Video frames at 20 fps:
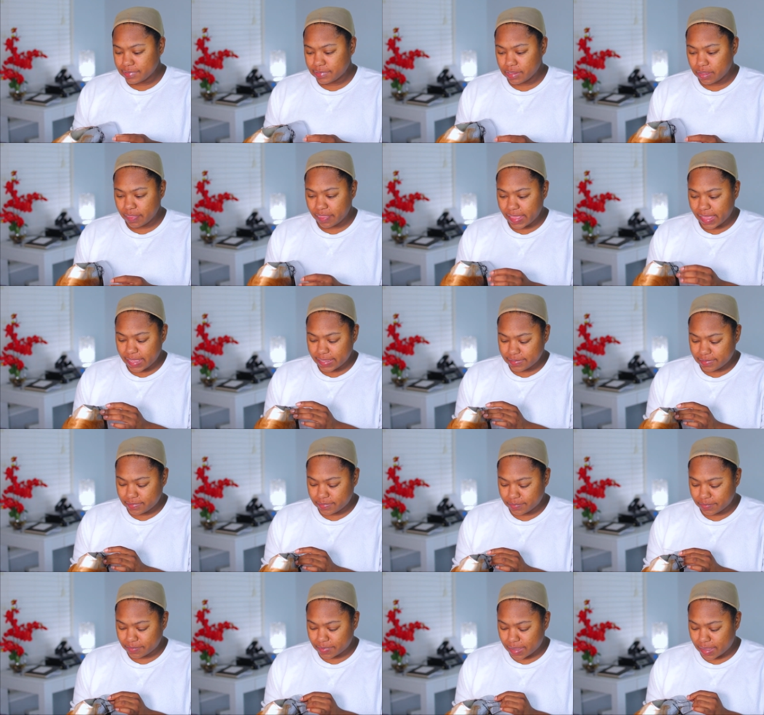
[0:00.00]
so
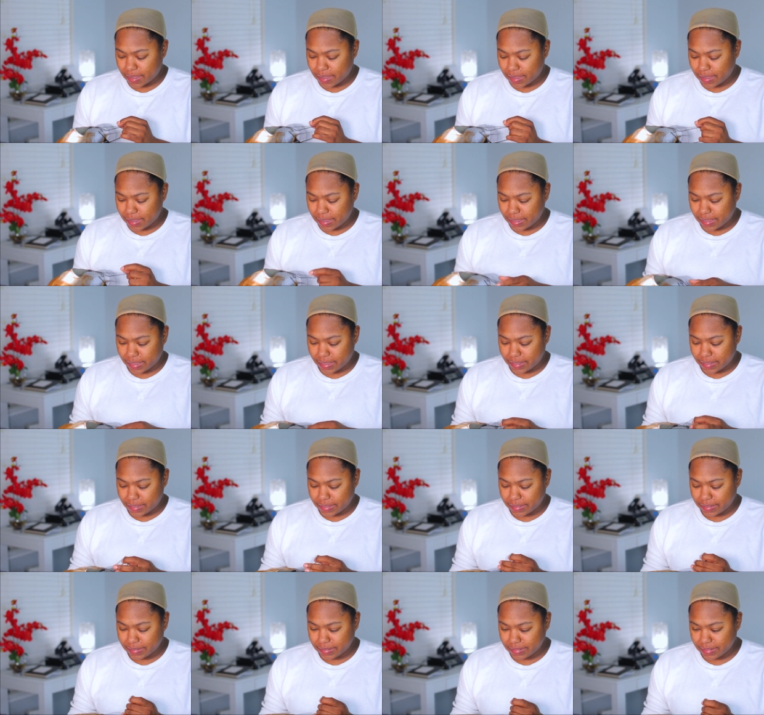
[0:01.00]
that's why I
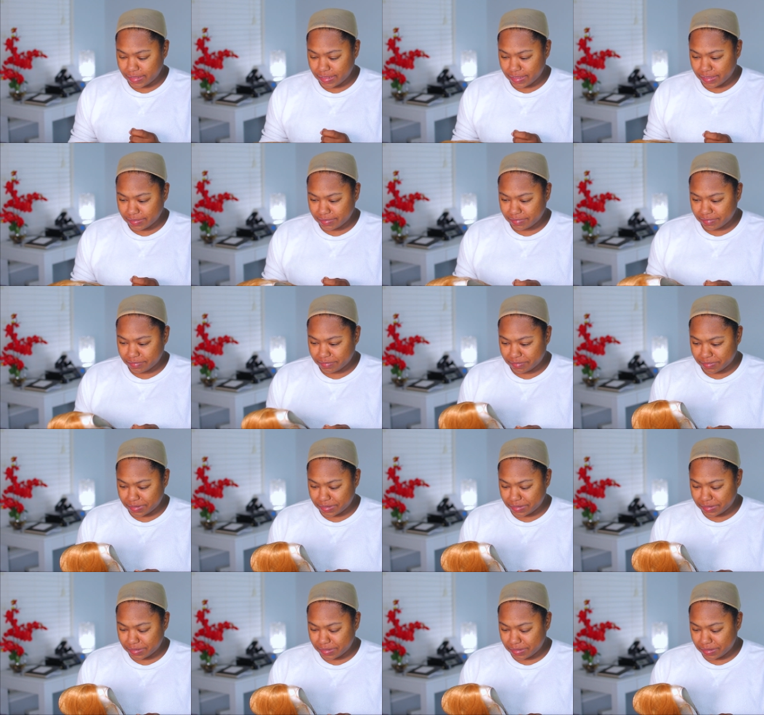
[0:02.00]
got this
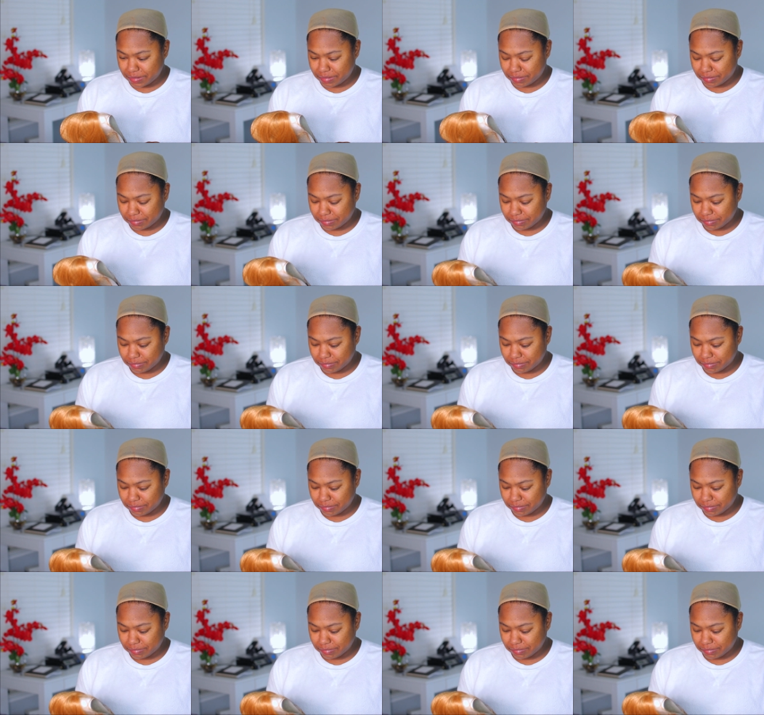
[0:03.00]
one.